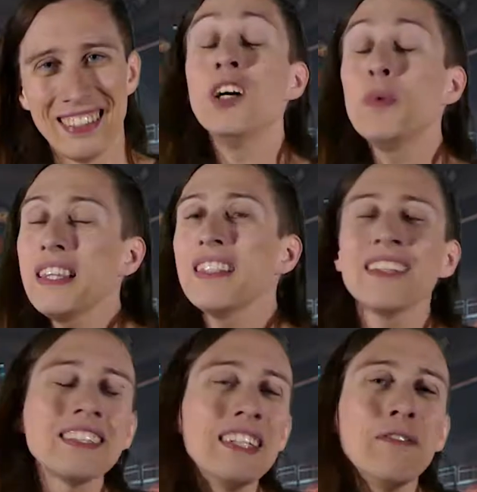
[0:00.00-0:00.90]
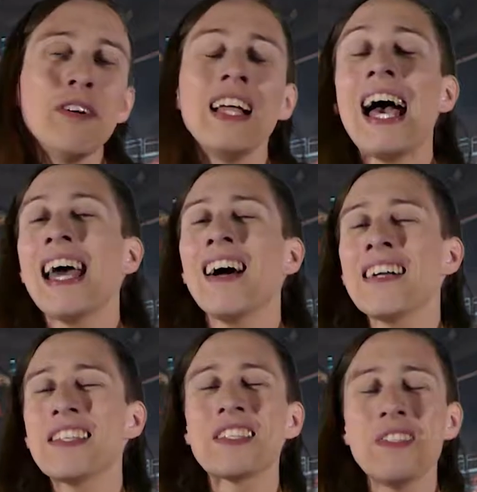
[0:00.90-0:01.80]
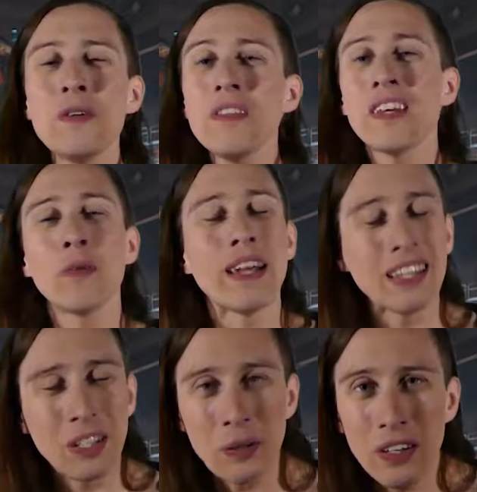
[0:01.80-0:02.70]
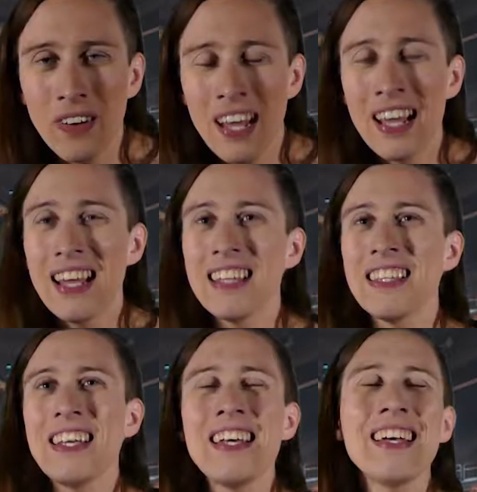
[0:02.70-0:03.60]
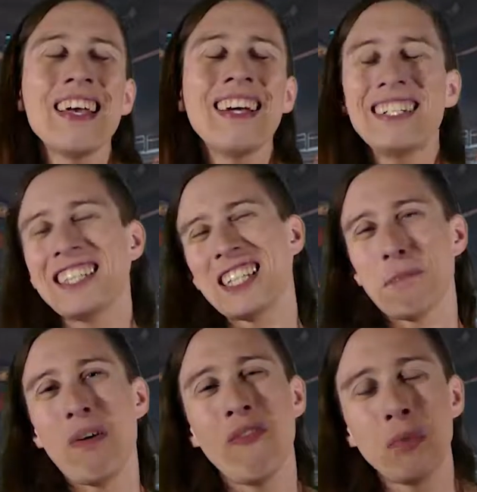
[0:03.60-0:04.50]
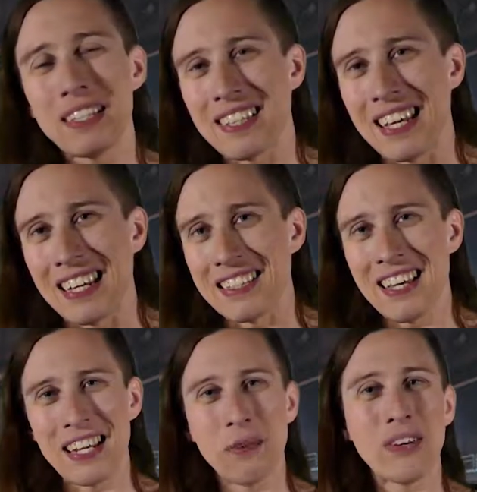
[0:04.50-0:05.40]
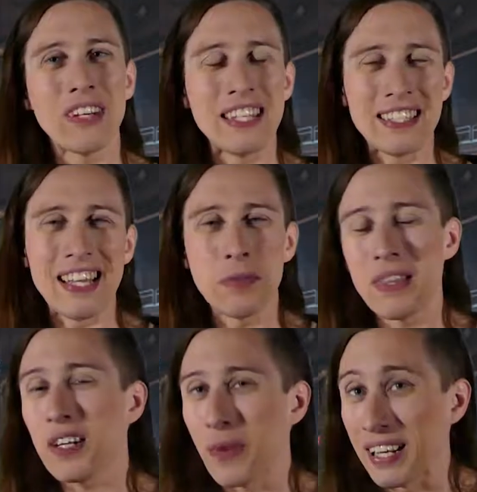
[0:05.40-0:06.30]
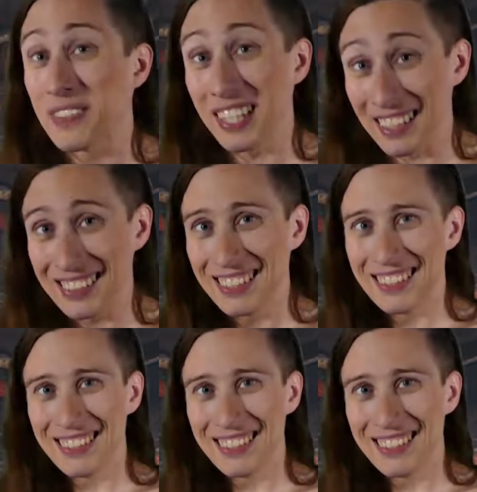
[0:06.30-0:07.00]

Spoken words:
With the little tinfoil hat on Snoo, the Reddit logo, the NRG is probably saying take whatever he says with a grain of salt.